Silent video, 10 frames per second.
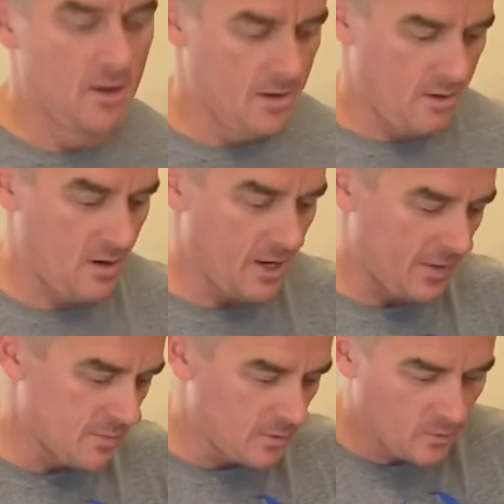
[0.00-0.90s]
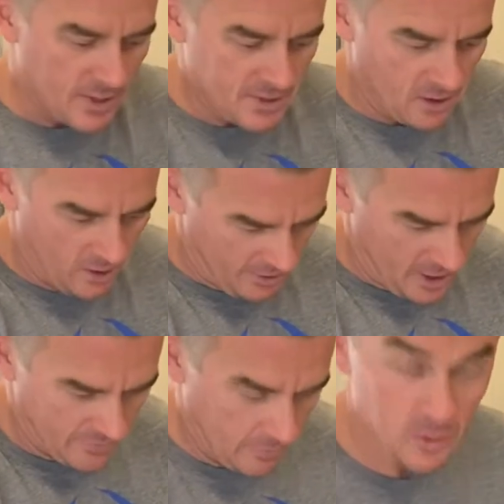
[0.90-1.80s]
All right, these have been resting long
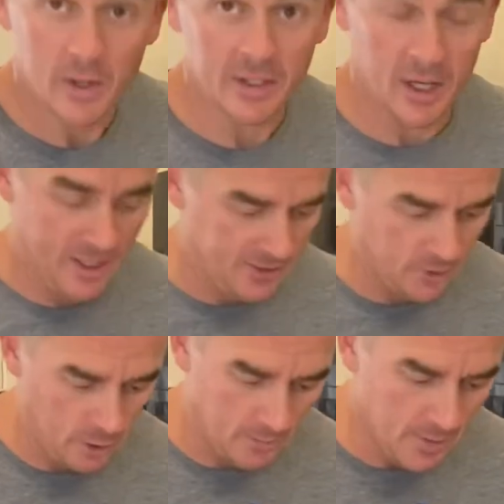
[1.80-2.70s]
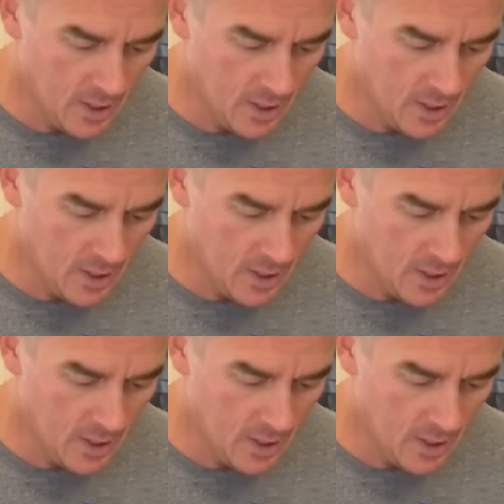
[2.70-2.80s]
enough. I'm gonna go ahead and cut into them.